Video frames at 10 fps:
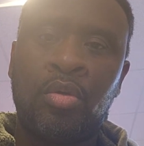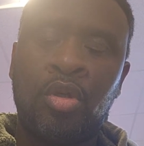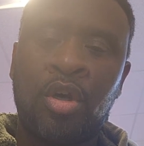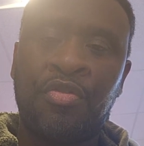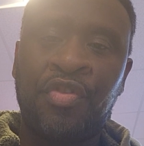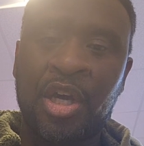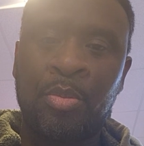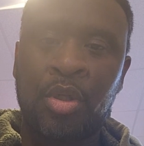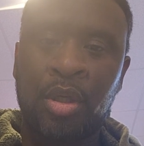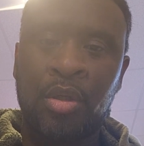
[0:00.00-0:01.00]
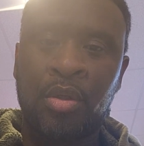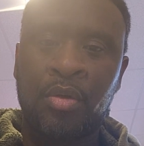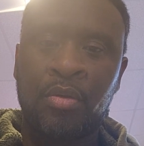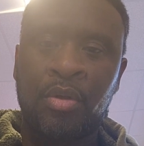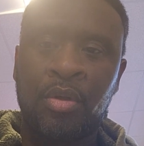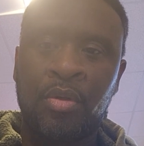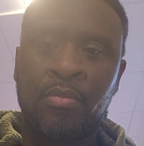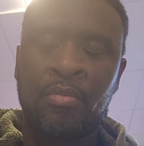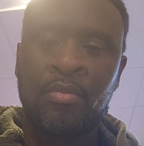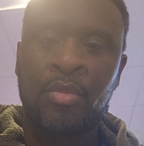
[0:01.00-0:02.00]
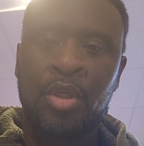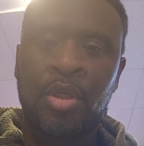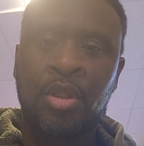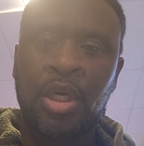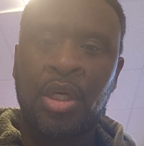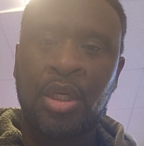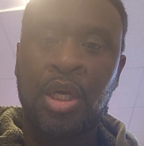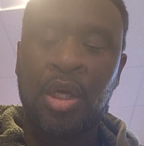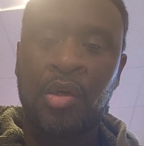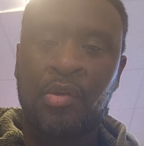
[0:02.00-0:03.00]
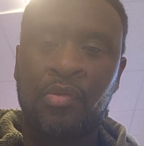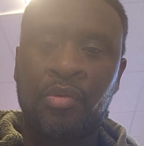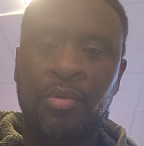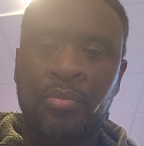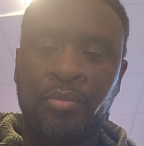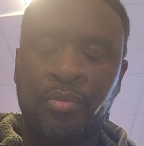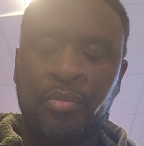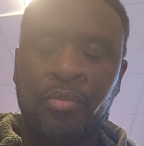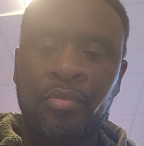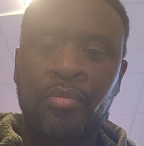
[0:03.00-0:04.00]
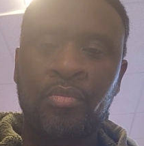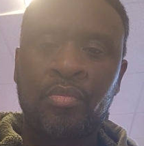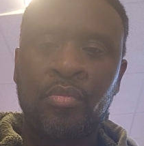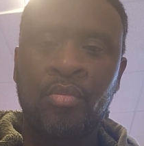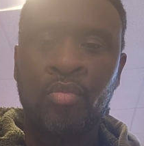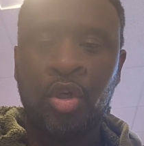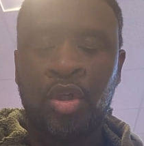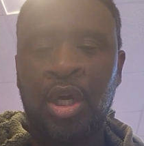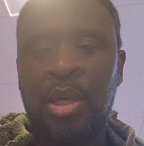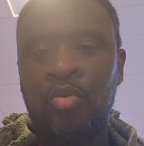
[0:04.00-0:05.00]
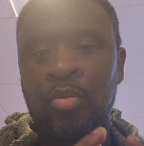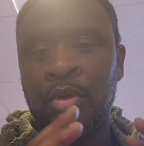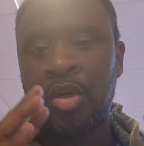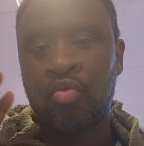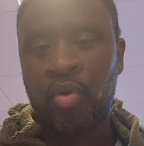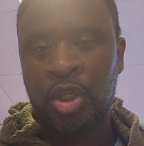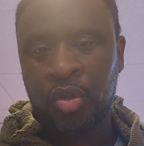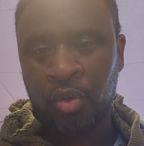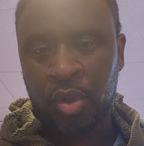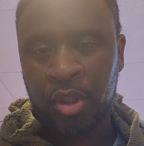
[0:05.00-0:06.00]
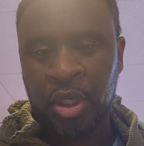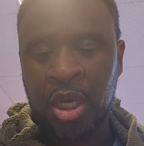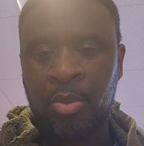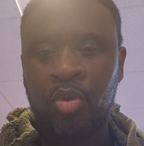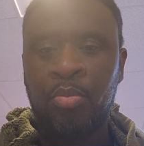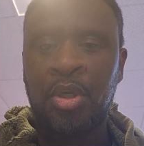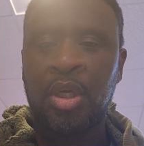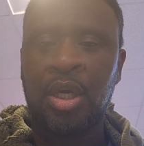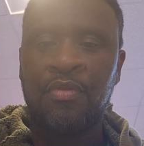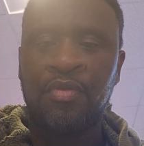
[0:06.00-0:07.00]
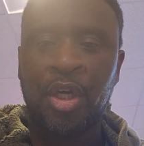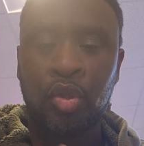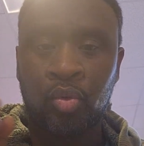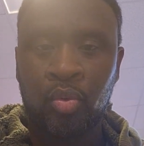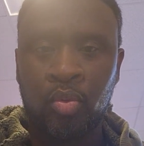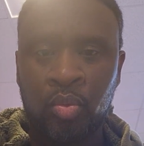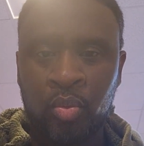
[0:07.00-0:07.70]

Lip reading: your family is taken care of, but you're able to be a resource and able to be a vessel